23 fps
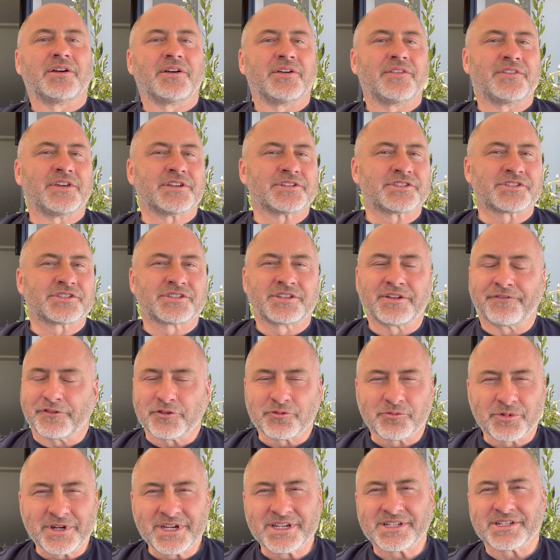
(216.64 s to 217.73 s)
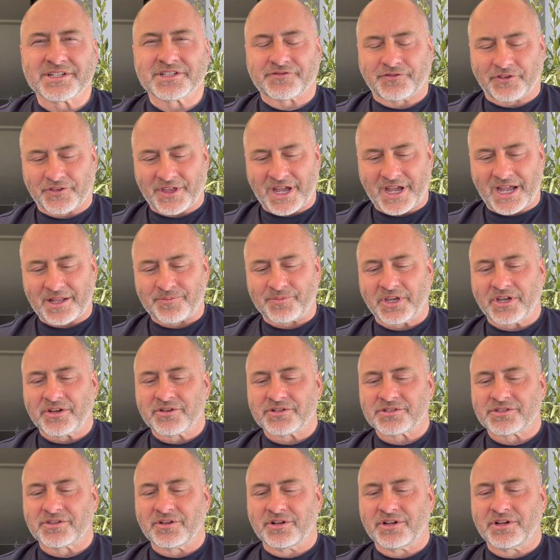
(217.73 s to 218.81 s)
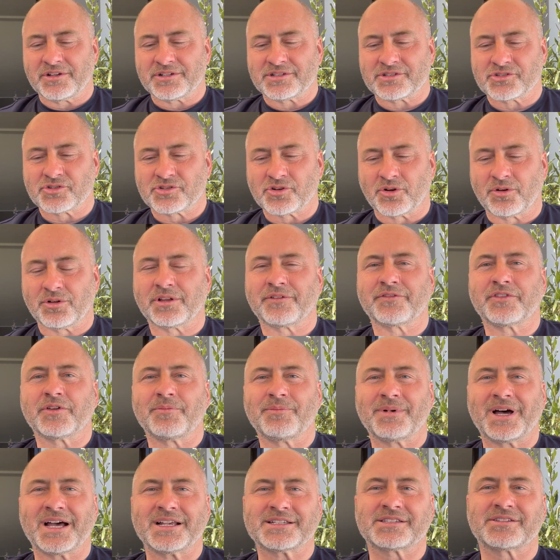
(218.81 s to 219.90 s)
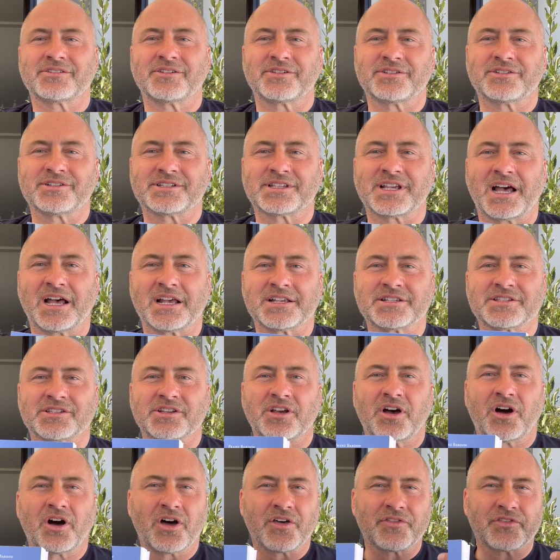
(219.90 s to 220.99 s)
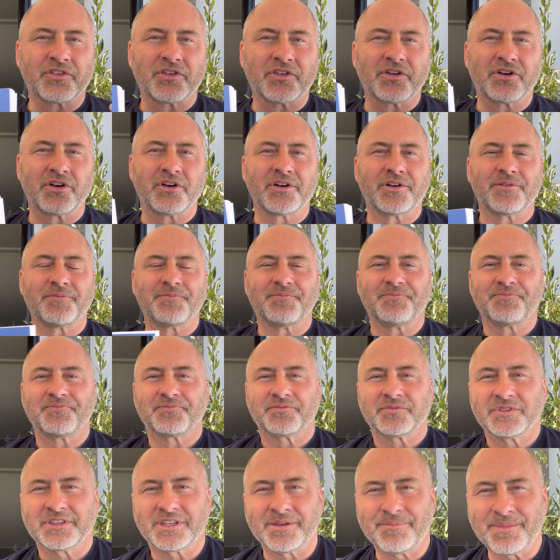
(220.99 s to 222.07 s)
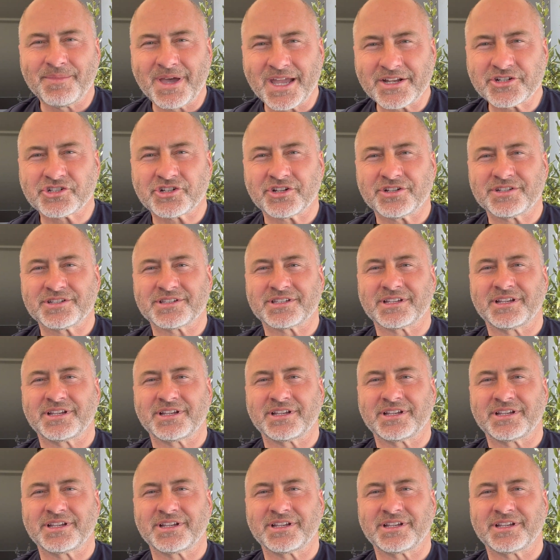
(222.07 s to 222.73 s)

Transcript: There's different reasons for that, because the soul of the masters has other dimensions